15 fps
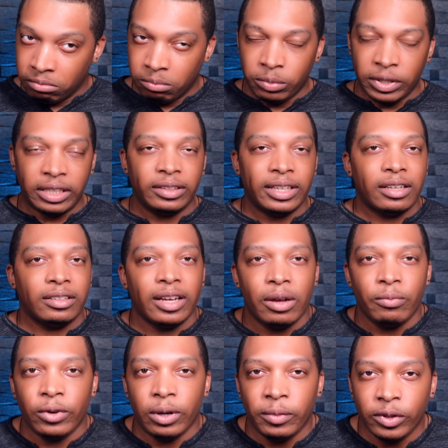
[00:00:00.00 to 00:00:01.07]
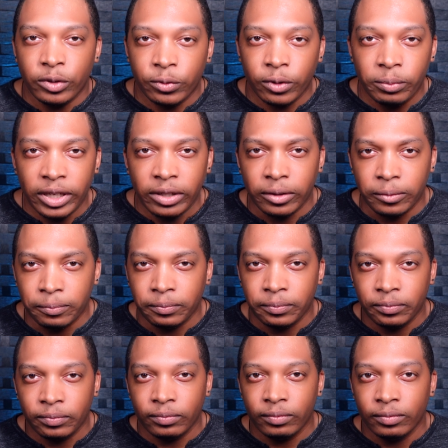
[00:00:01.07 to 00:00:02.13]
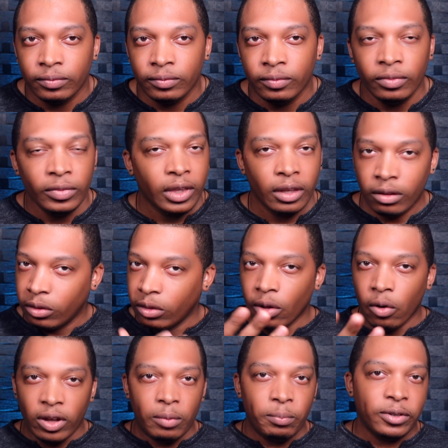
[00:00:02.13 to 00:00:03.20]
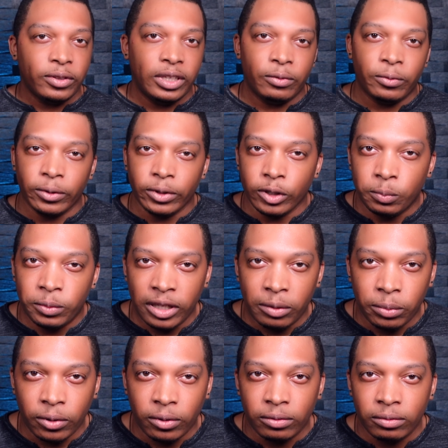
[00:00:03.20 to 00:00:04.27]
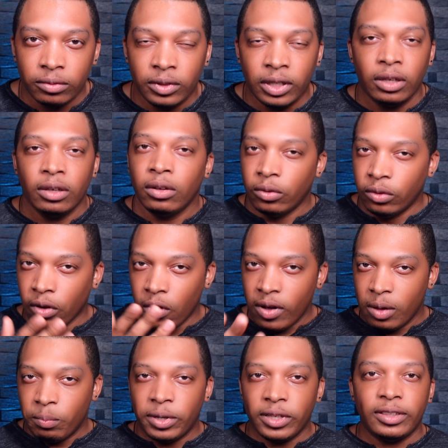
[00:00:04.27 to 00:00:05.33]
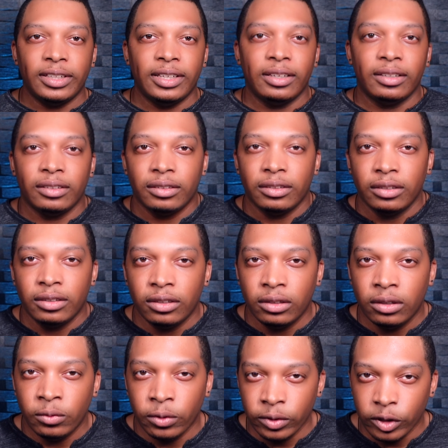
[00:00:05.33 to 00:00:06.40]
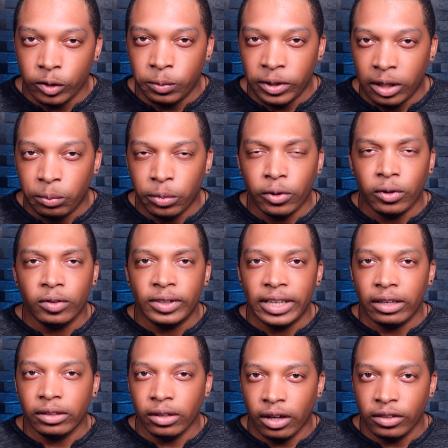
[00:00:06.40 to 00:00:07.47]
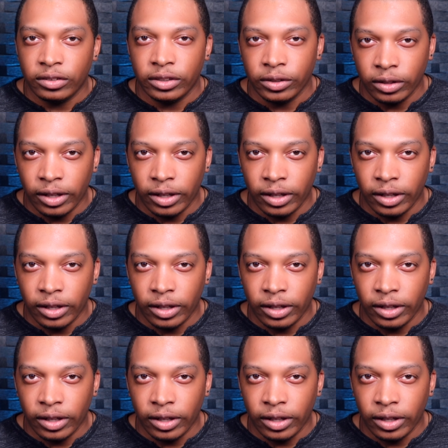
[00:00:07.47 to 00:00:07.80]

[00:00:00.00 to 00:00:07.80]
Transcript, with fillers: But in that time frame, it was forbidden. No empathy for those people. No empathy for those people that lost their